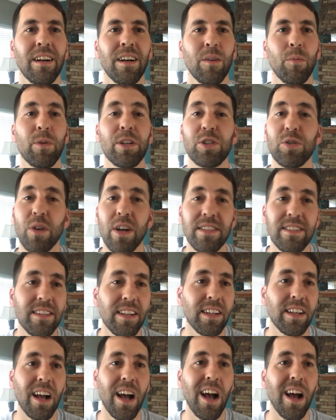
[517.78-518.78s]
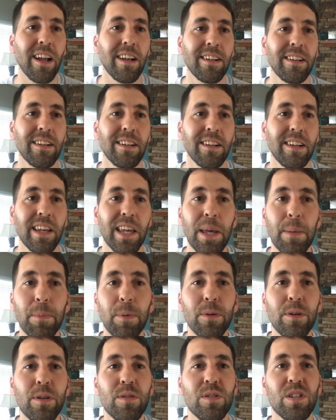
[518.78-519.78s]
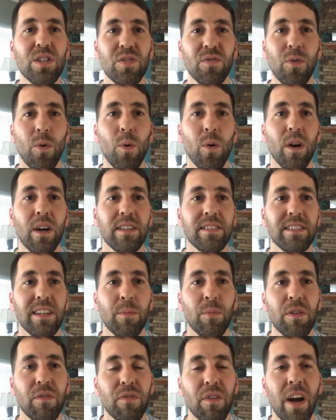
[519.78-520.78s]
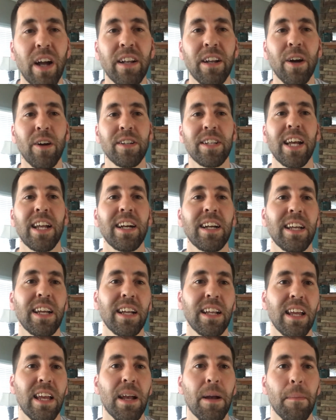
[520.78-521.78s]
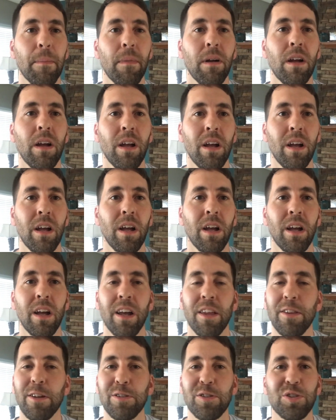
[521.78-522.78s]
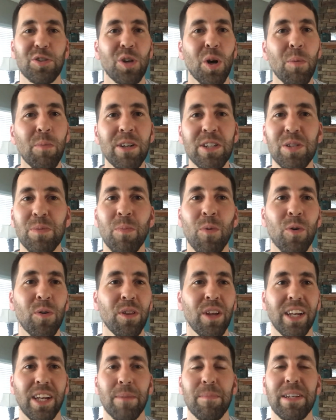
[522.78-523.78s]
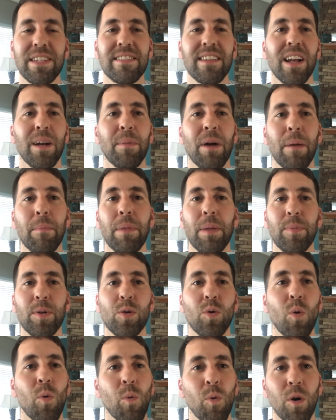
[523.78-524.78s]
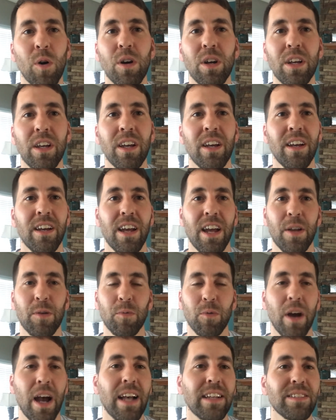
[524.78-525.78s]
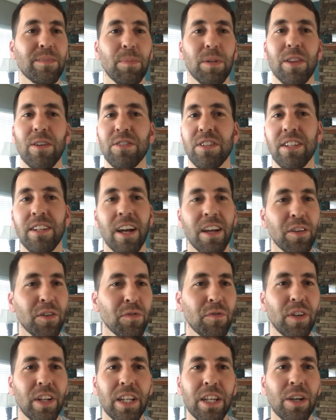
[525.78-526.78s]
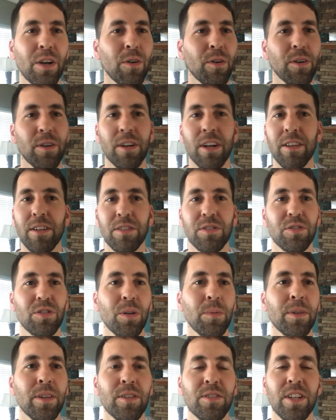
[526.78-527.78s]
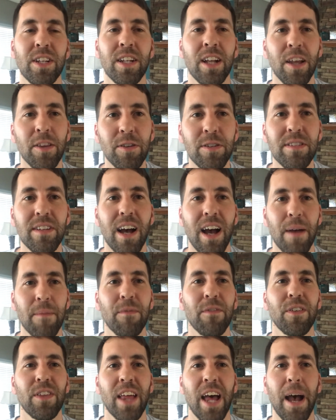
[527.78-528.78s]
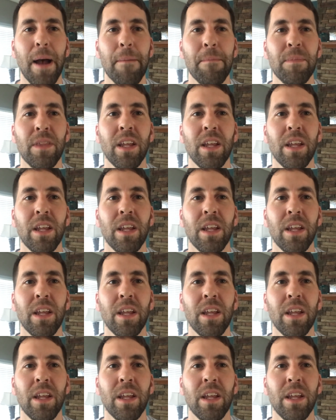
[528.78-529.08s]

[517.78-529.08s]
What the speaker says: We trust in God. He produces for us and we find our identity in Him. There's so much more that could be said about biblical work and rest, but there's another video or another sermon, there's another time for that.